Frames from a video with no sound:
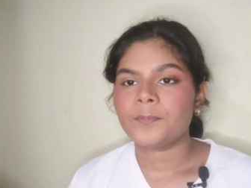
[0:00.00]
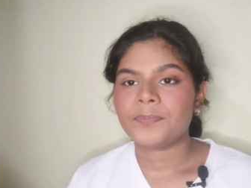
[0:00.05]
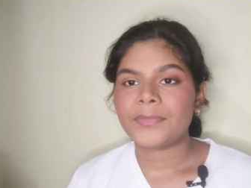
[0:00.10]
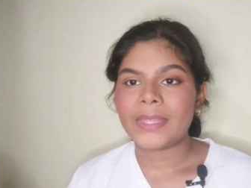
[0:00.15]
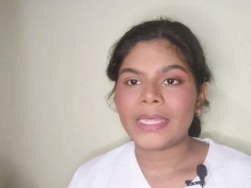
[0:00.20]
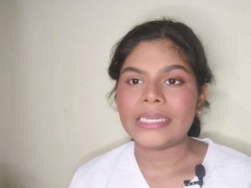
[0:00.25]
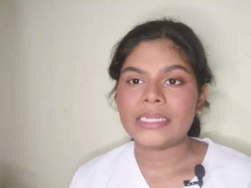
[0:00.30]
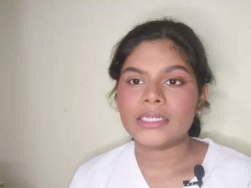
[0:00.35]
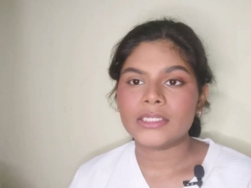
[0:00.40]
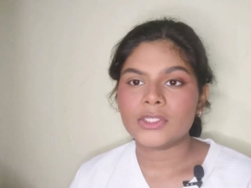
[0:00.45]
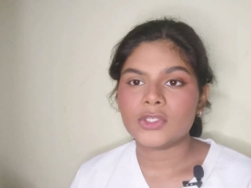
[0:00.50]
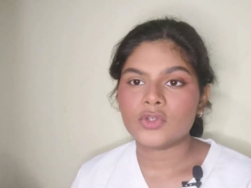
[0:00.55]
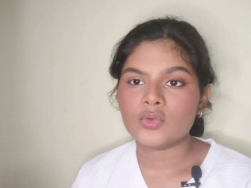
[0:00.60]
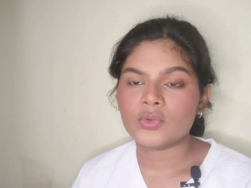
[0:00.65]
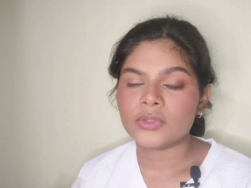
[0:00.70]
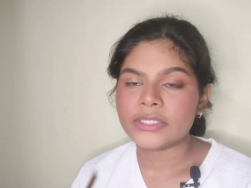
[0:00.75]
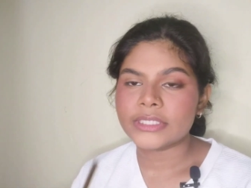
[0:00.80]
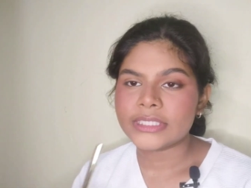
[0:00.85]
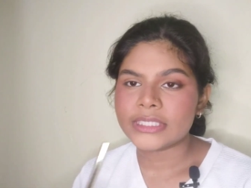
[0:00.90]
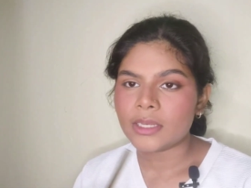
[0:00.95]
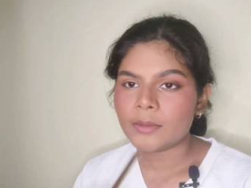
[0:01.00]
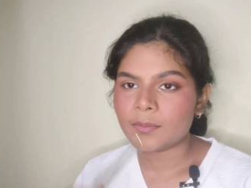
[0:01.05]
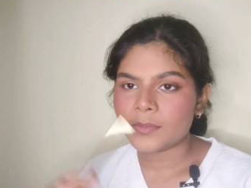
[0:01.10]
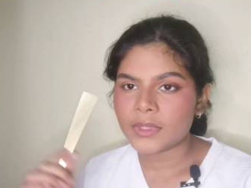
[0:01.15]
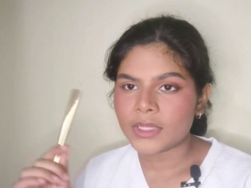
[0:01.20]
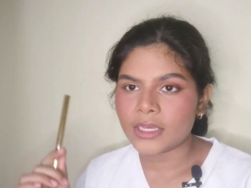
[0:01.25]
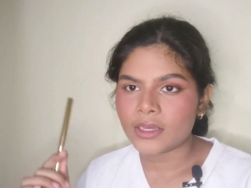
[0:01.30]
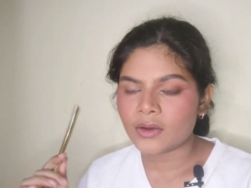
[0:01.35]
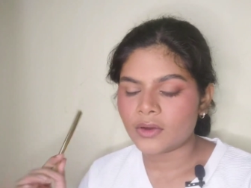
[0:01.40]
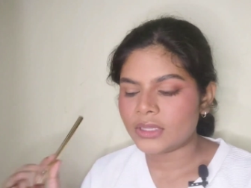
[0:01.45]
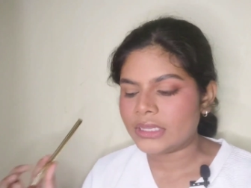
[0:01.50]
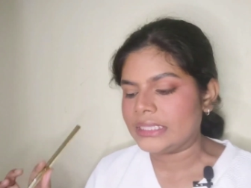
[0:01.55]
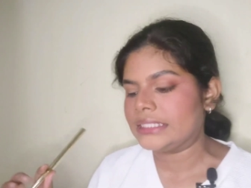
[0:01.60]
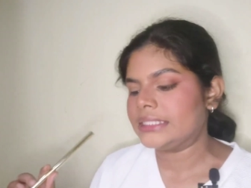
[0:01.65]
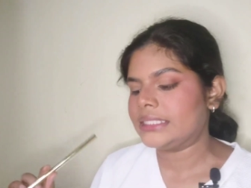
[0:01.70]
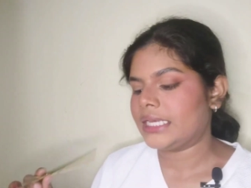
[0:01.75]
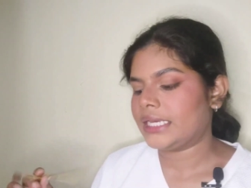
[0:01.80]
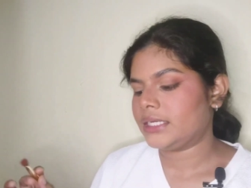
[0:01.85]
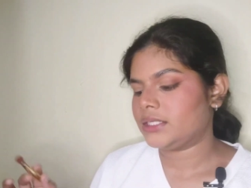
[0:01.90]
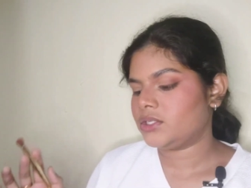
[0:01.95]
And let's do the same thing on
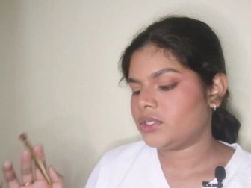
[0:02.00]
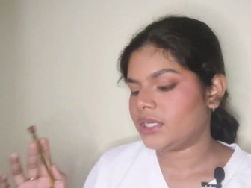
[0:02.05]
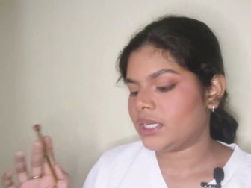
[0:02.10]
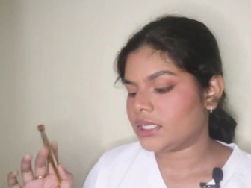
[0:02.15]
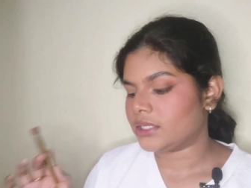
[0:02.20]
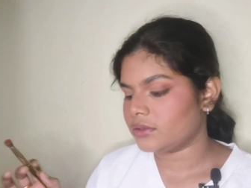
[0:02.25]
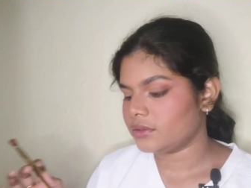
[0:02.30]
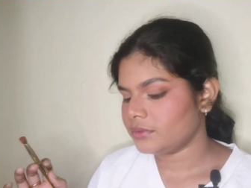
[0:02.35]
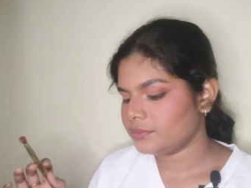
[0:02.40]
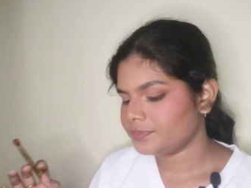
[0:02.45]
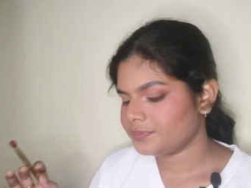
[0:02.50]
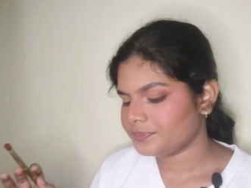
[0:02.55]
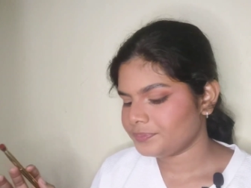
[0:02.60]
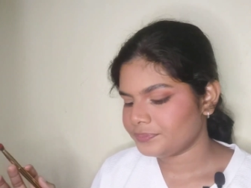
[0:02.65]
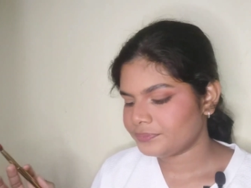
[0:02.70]
this side together.